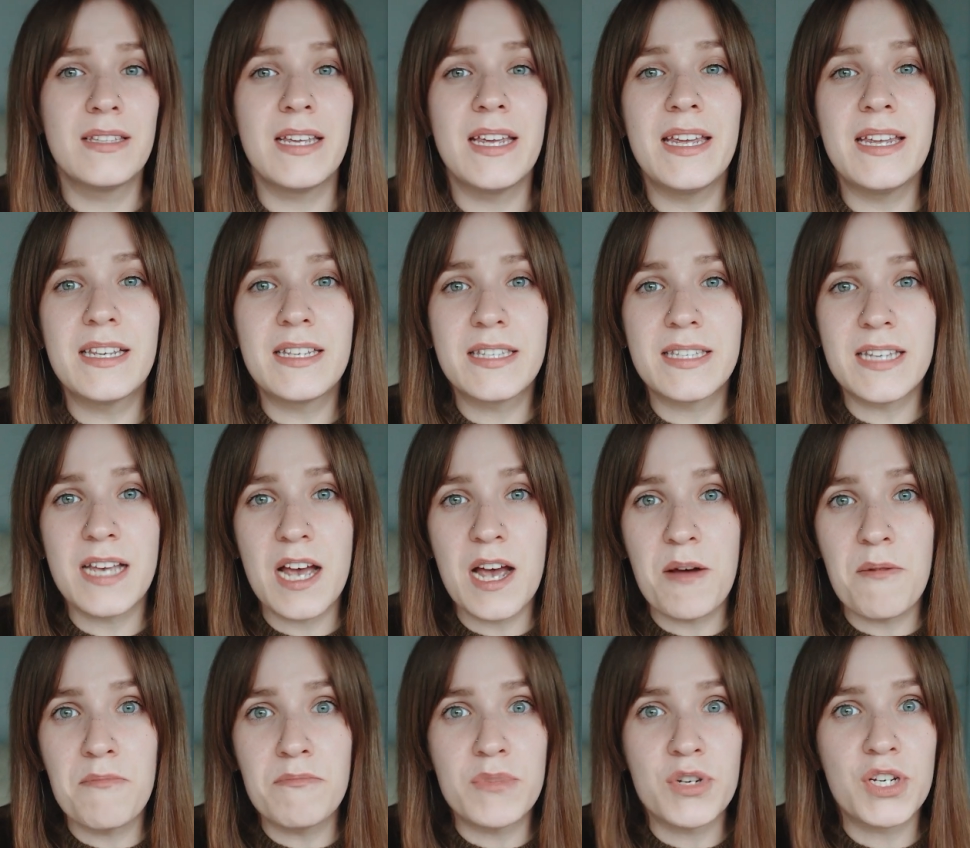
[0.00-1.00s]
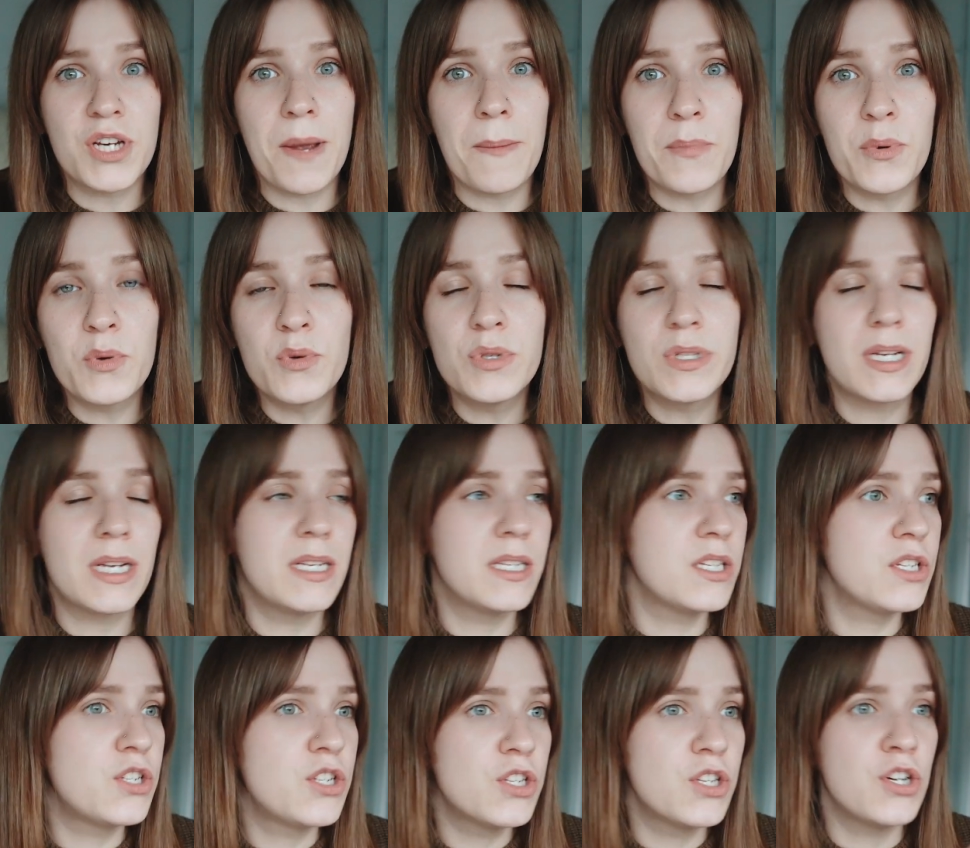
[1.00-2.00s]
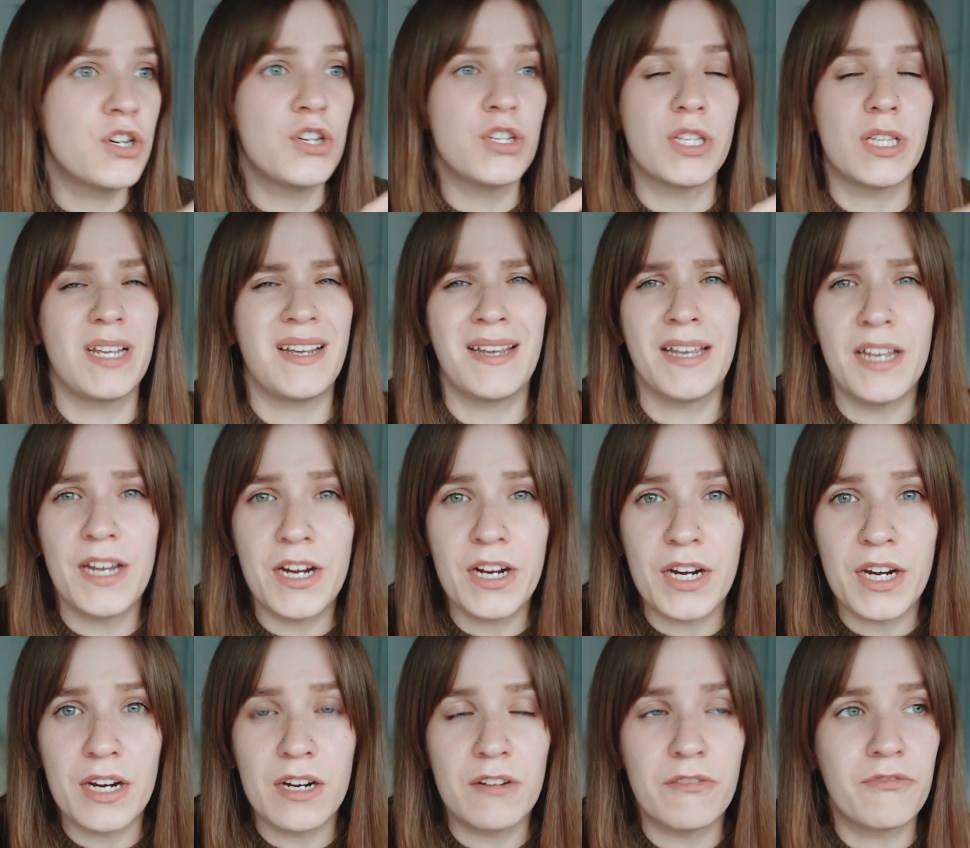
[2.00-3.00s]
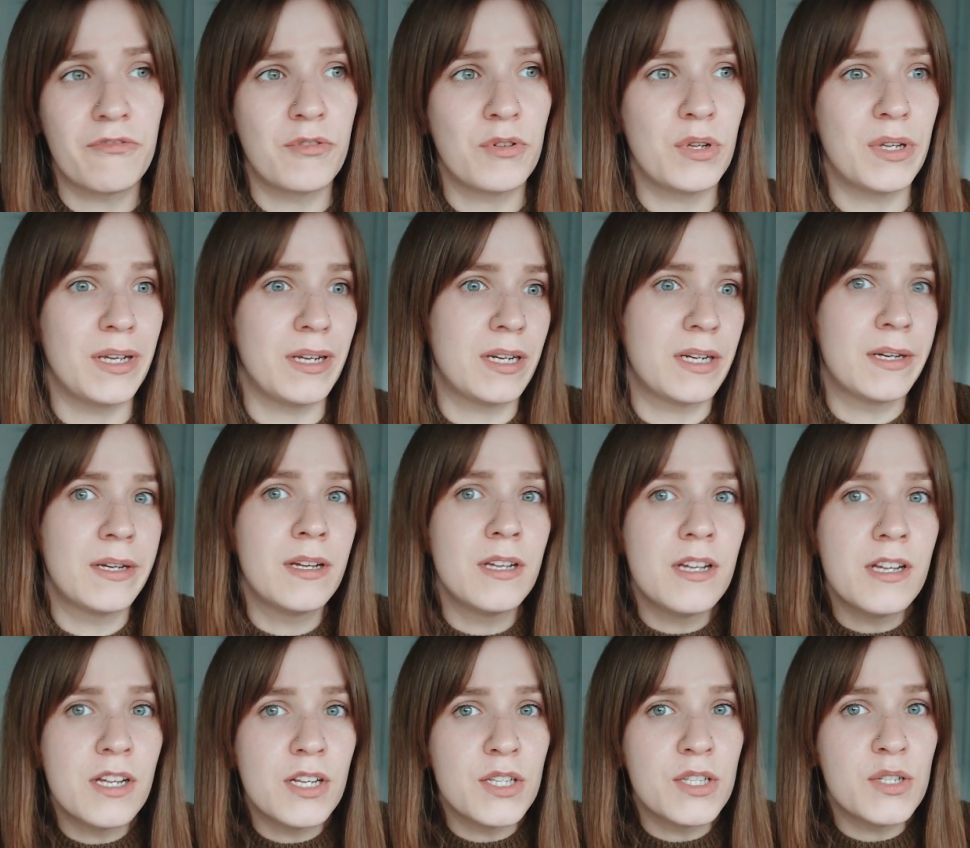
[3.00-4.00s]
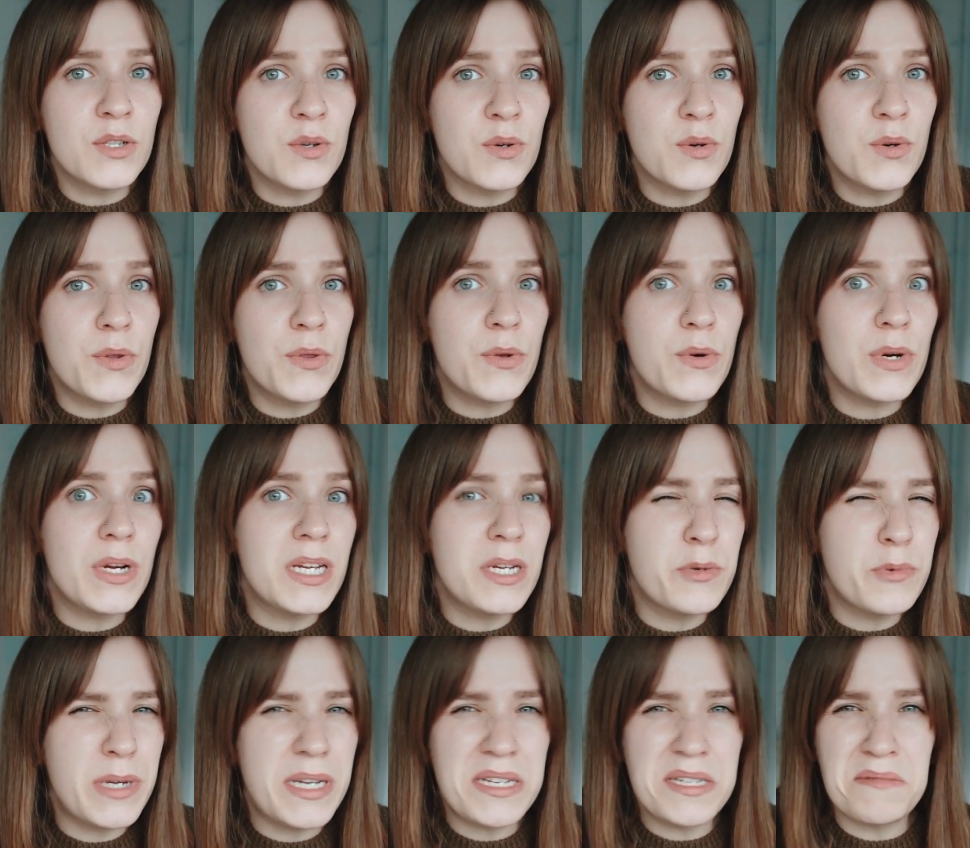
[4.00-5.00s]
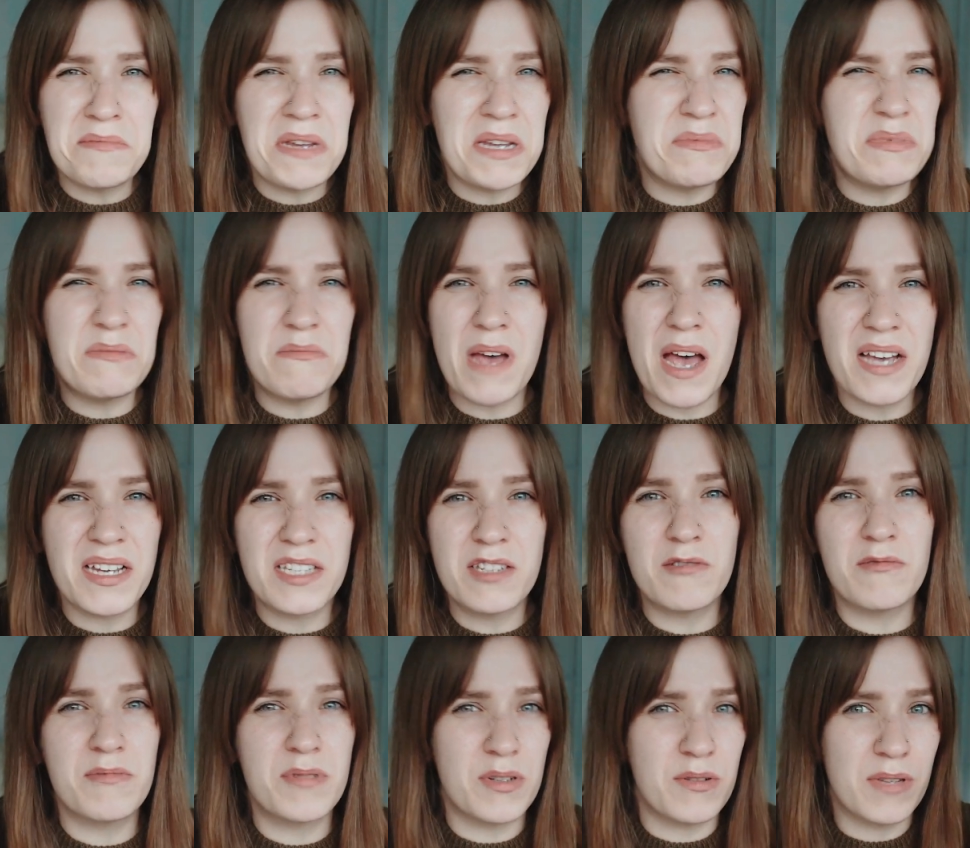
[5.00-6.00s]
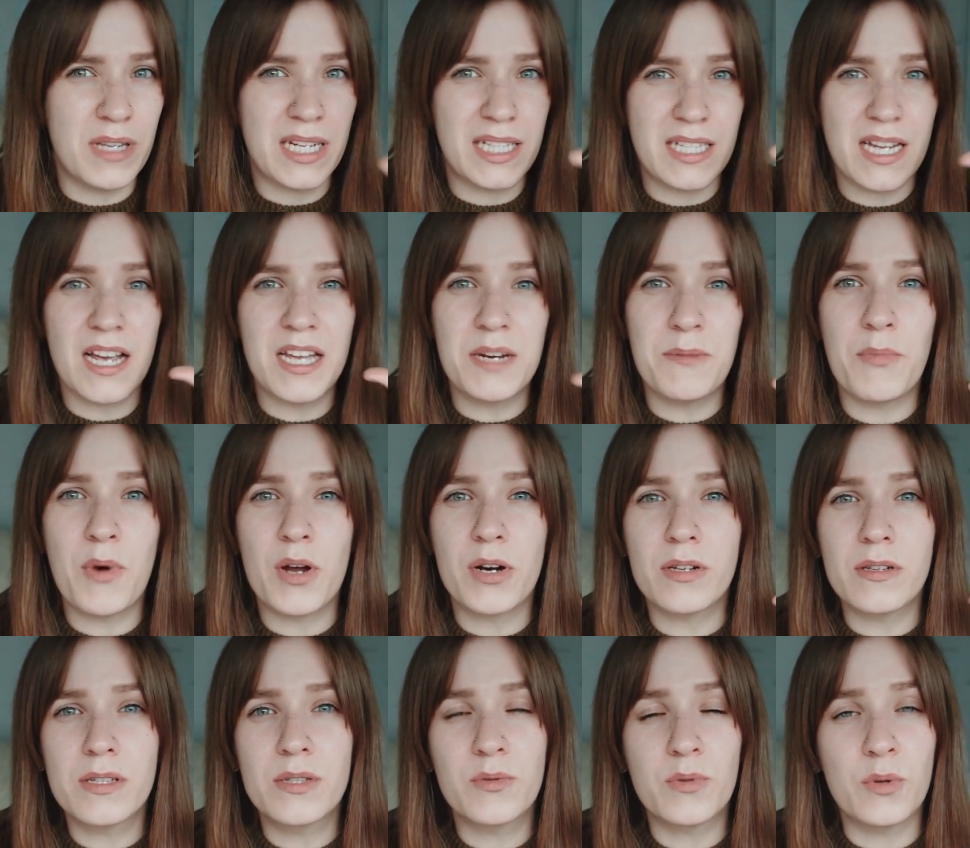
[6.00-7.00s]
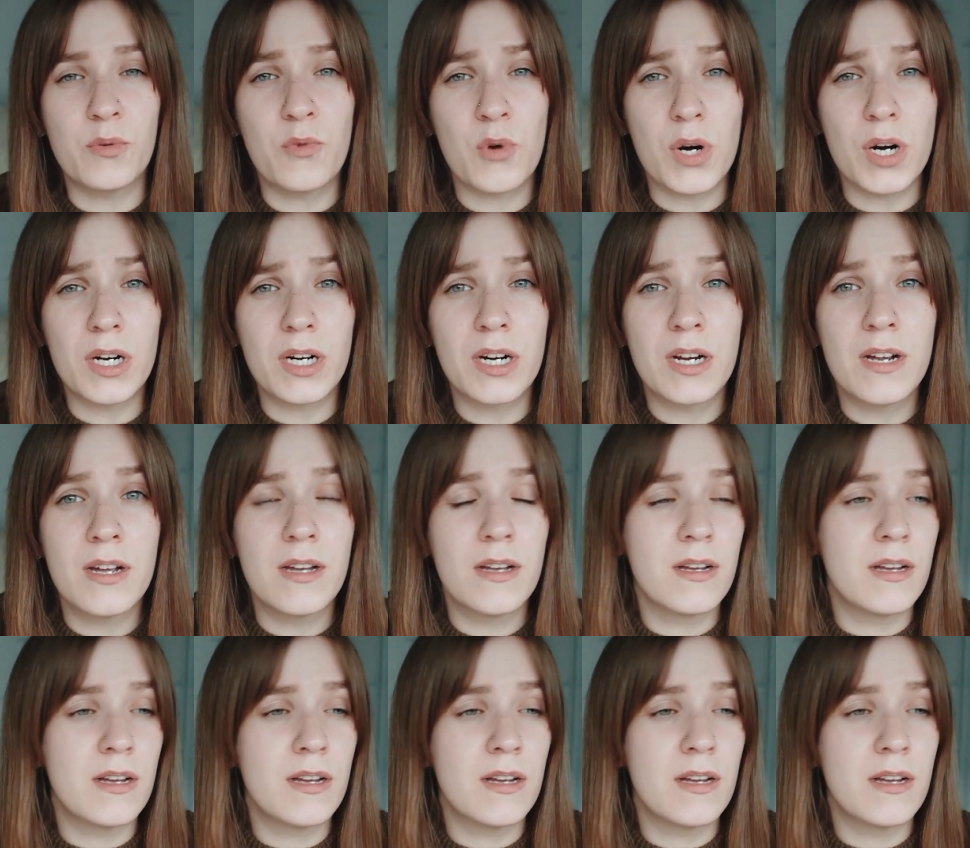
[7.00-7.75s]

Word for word: Take some shampoos, conditioners, like hair care for like two, three weeks maybe maximum, so like tiny bottles will work.